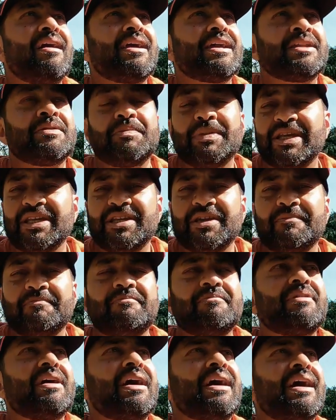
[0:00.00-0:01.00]
In
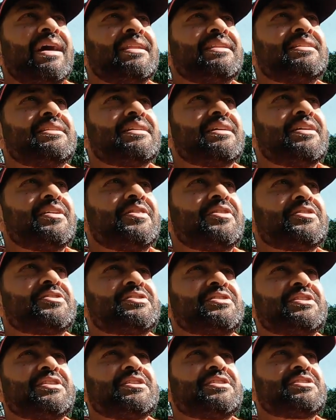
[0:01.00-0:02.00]
medium, and
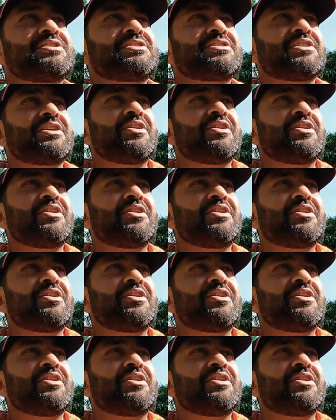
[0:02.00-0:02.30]
this is